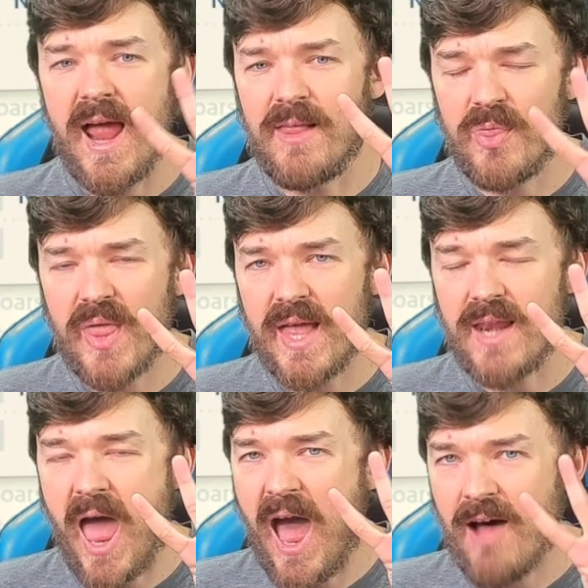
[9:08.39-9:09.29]
and
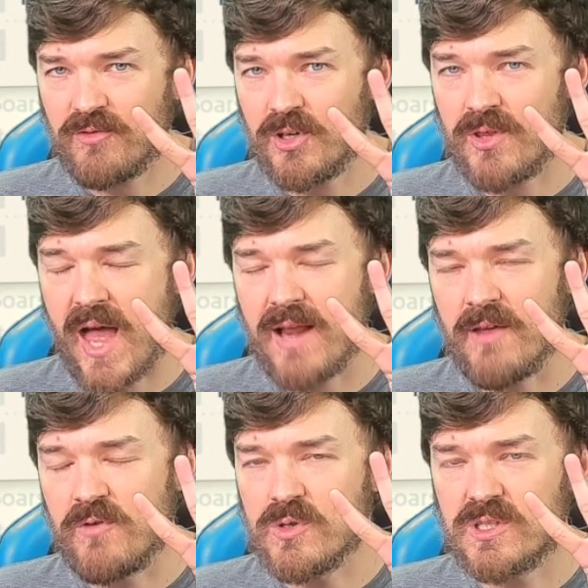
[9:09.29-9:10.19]
then after that,
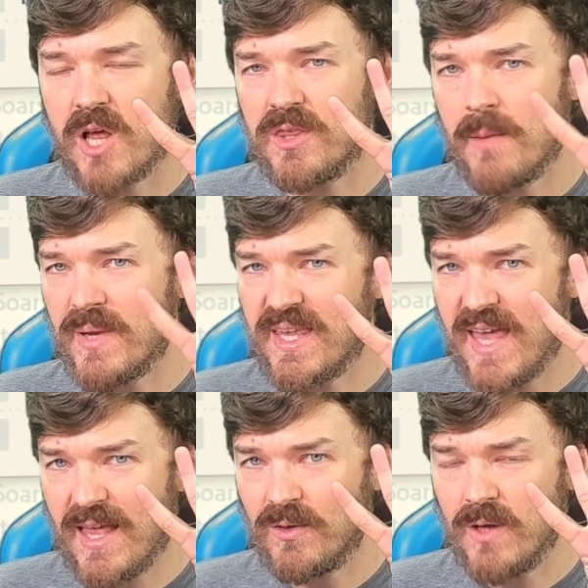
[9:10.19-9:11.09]
if you stun them
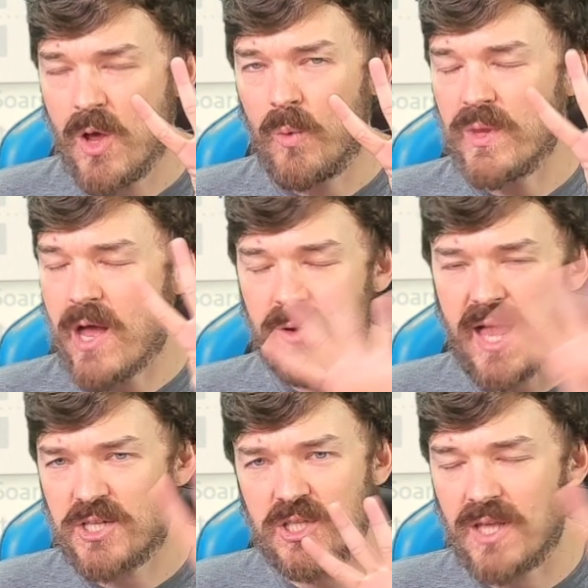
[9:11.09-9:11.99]
again without
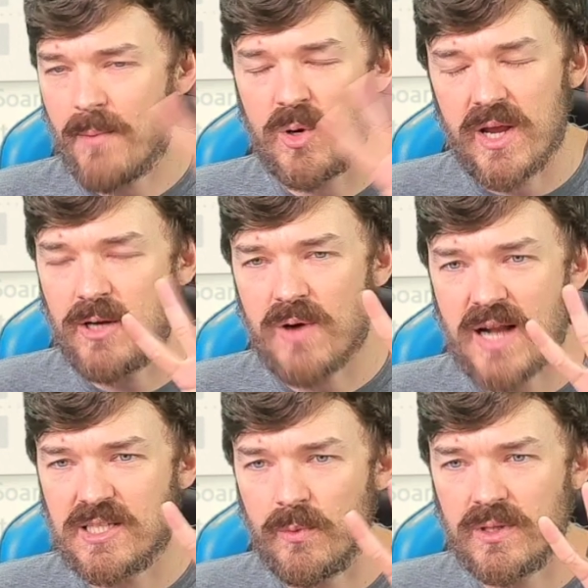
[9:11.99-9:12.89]
catching them or
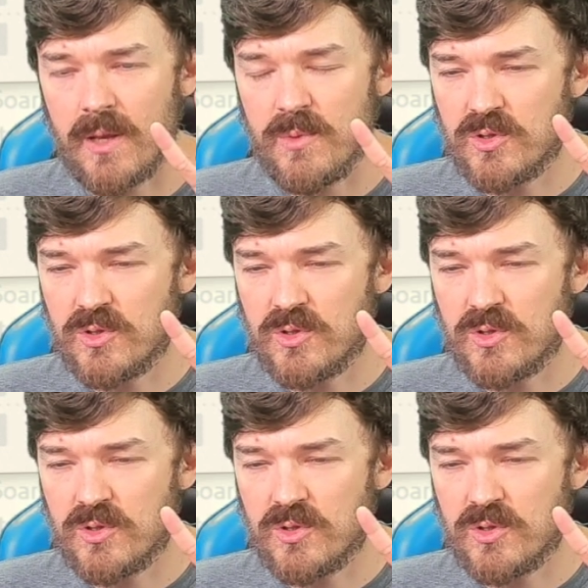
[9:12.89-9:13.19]
interacting with them,